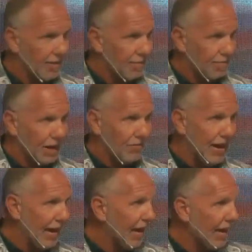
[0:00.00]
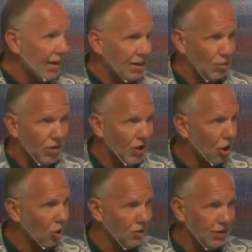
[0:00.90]
Matter of fact, we've all
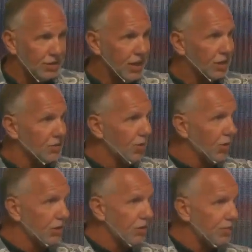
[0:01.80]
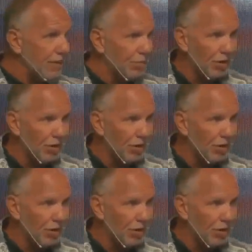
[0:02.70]
heard these testimonies of people,